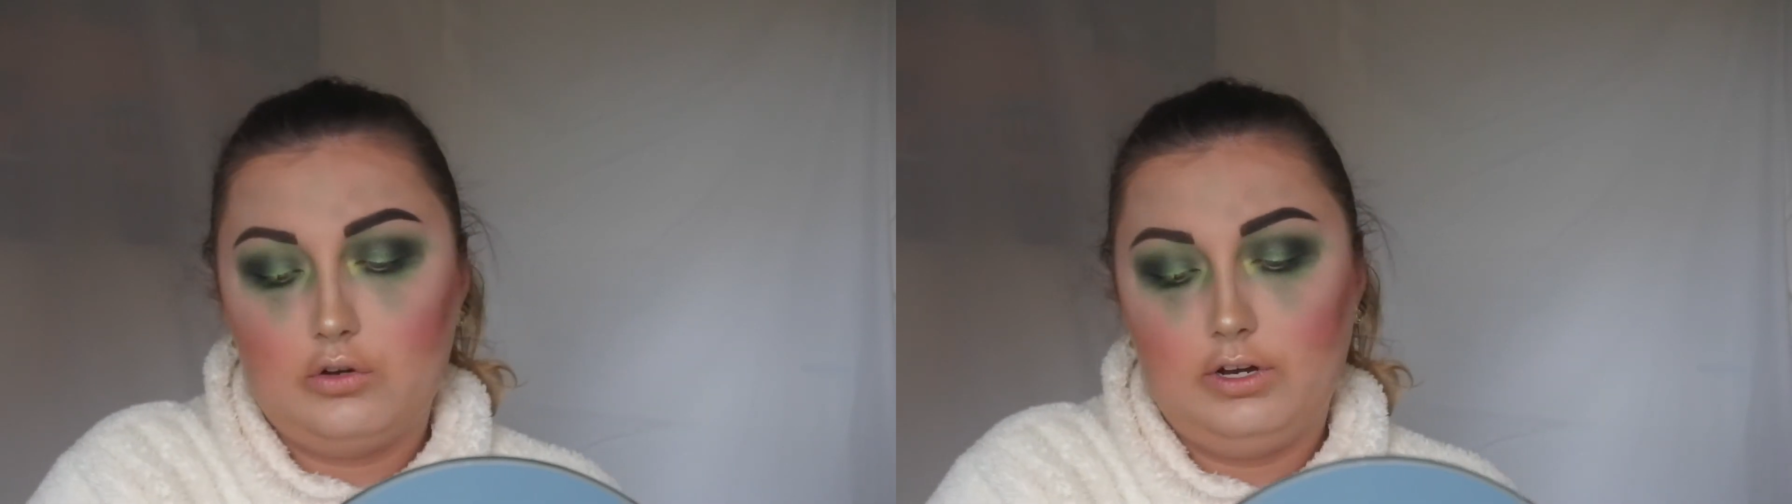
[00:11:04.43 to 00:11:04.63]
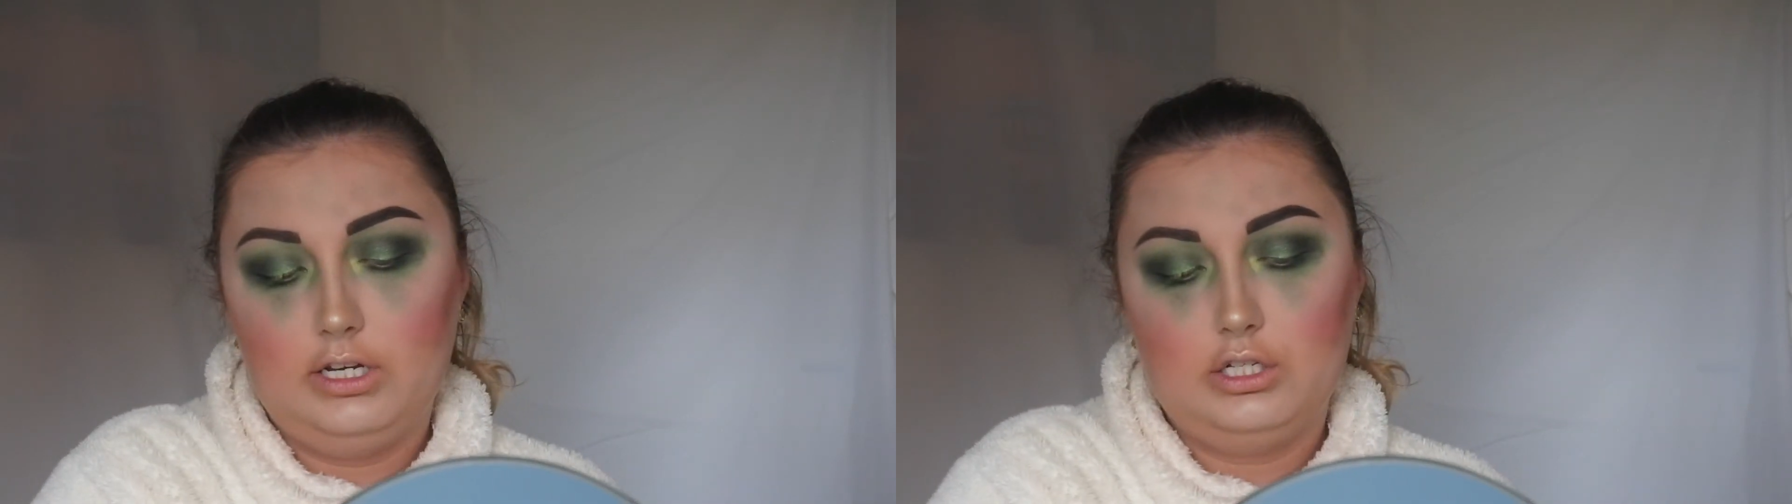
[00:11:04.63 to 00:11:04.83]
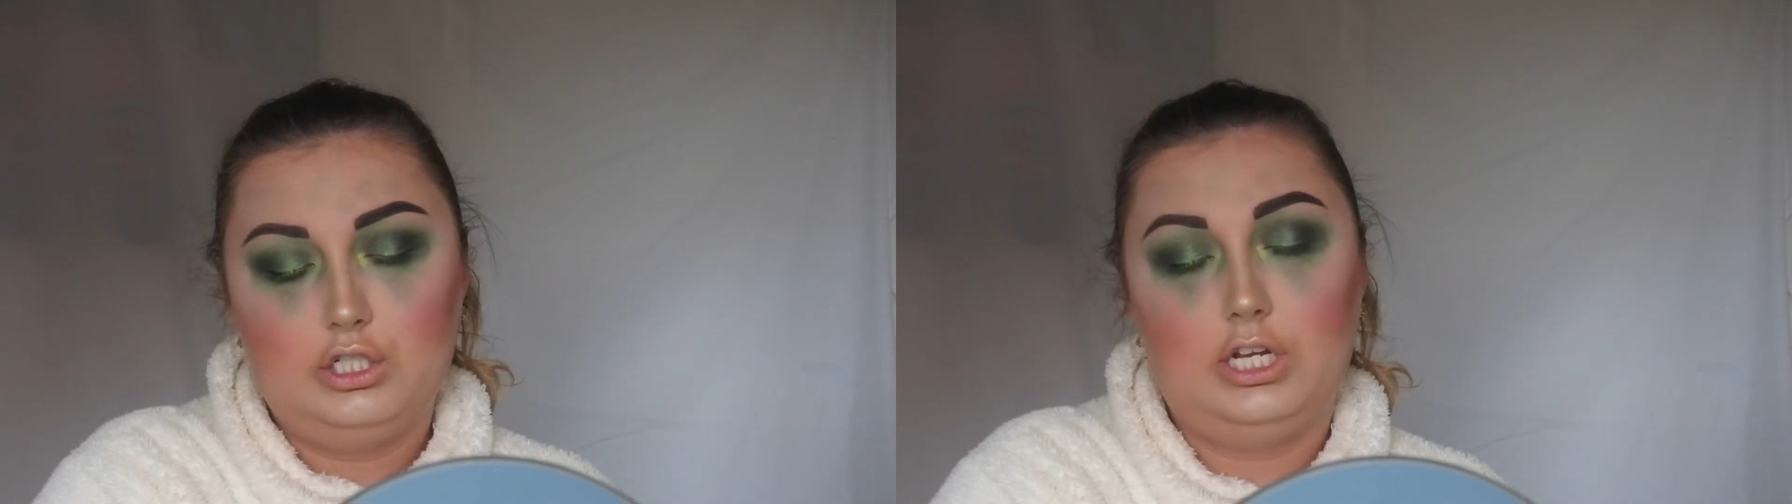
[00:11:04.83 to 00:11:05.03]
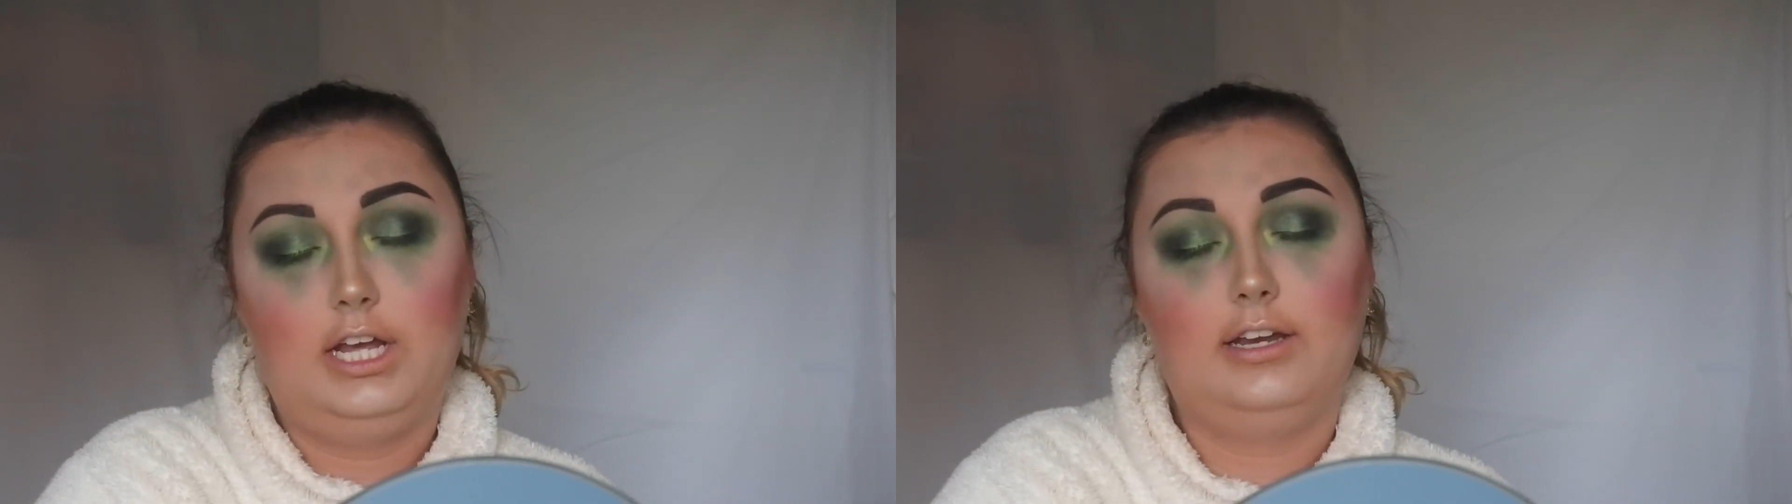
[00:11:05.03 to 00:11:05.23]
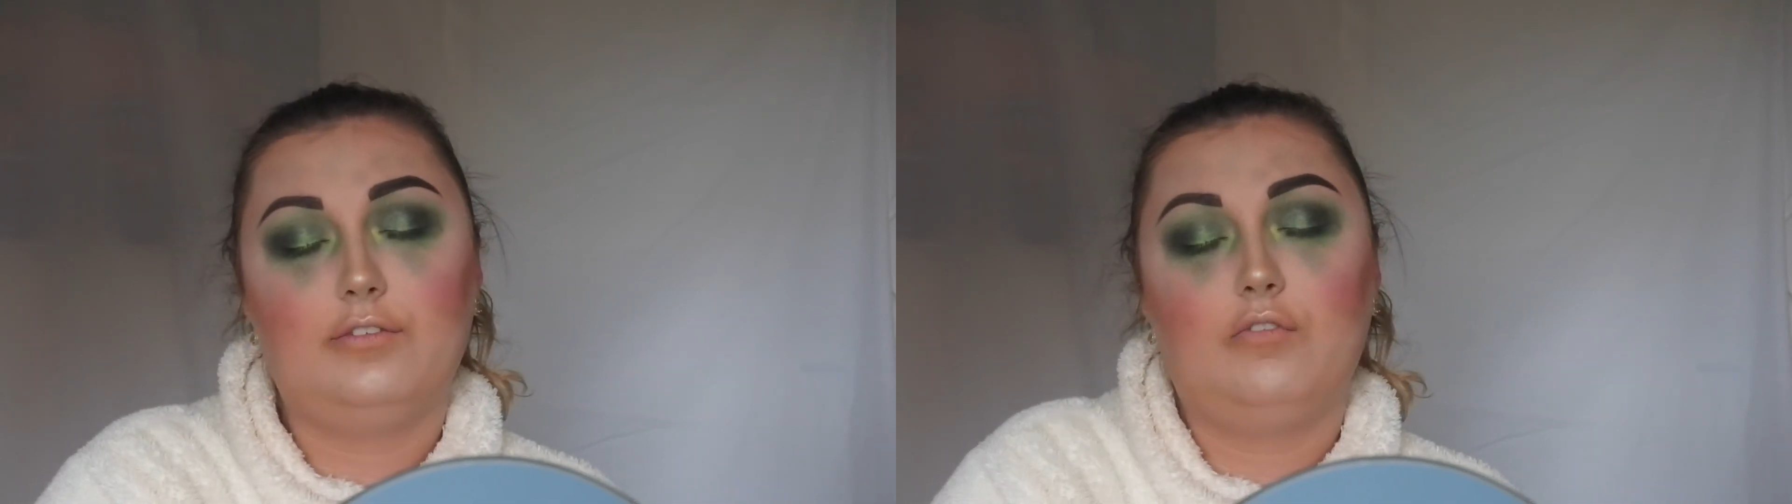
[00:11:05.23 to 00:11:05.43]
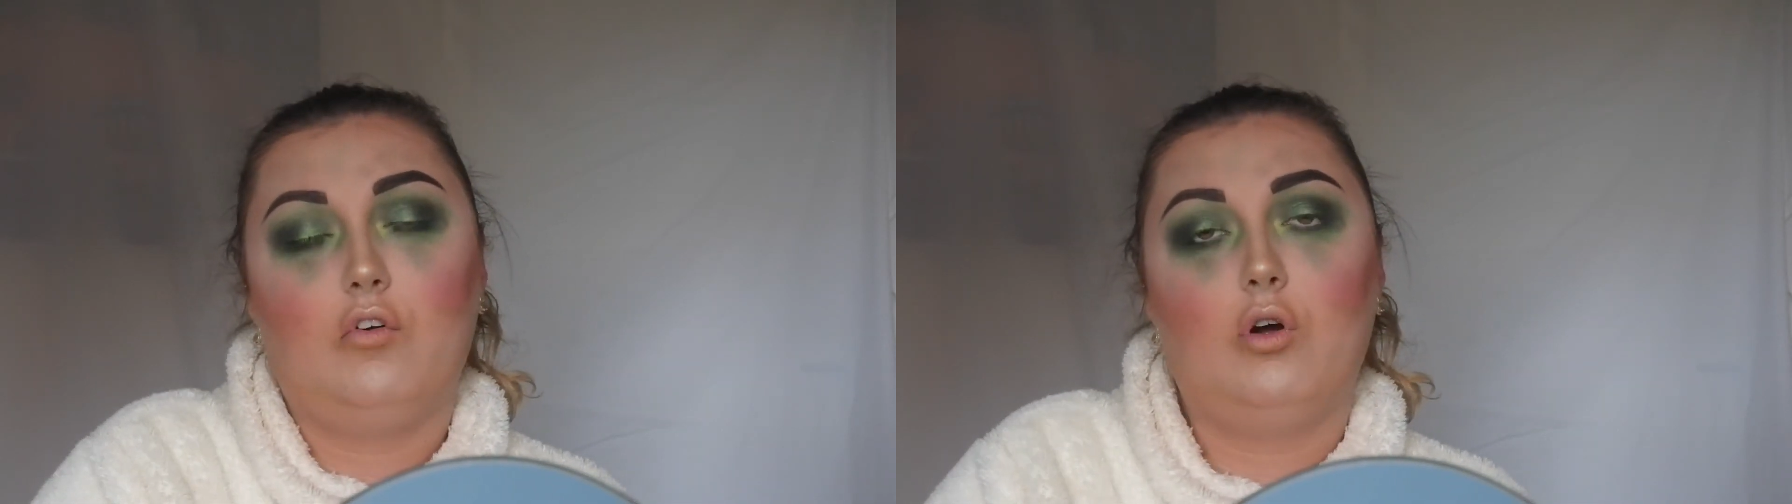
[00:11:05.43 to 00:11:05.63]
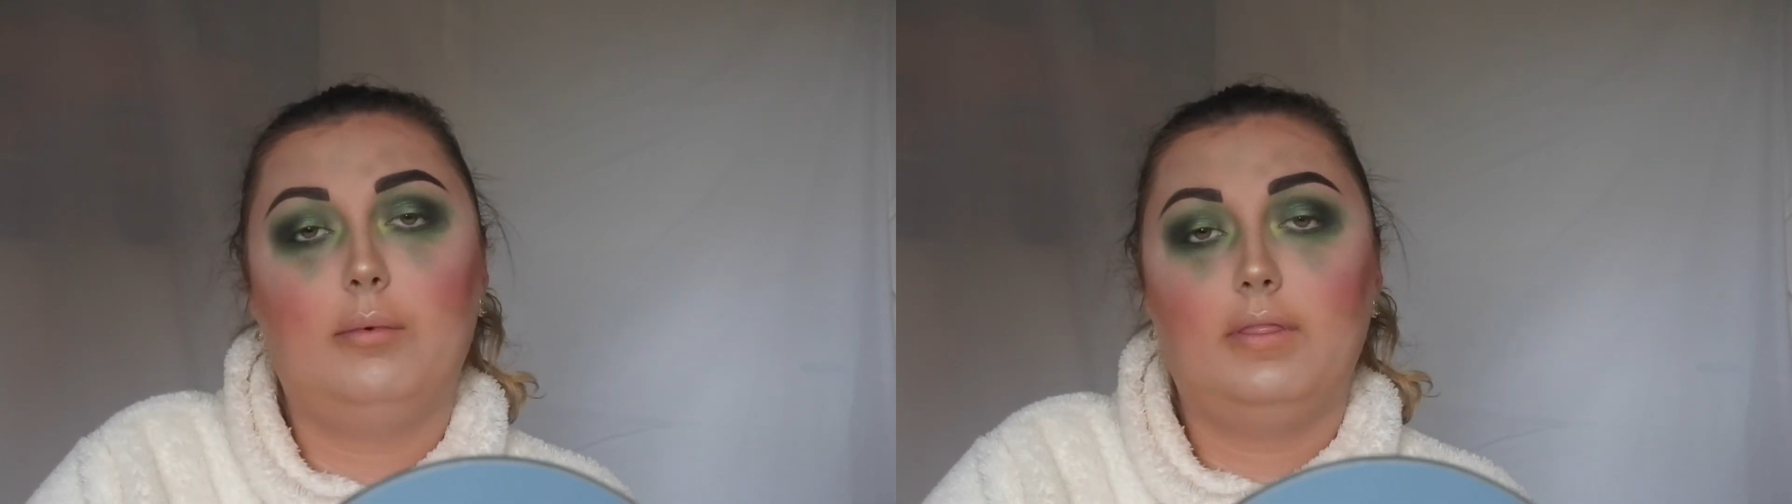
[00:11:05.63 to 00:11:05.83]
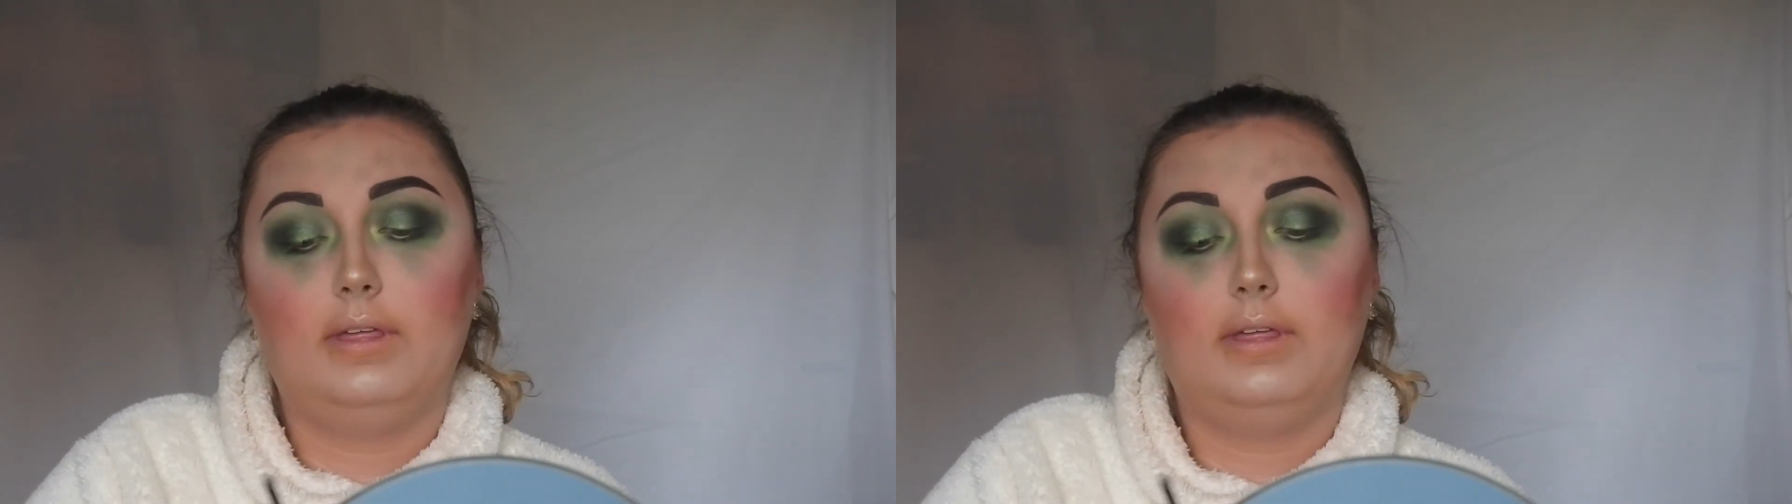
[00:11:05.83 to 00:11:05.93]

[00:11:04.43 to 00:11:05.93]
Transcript: green shade from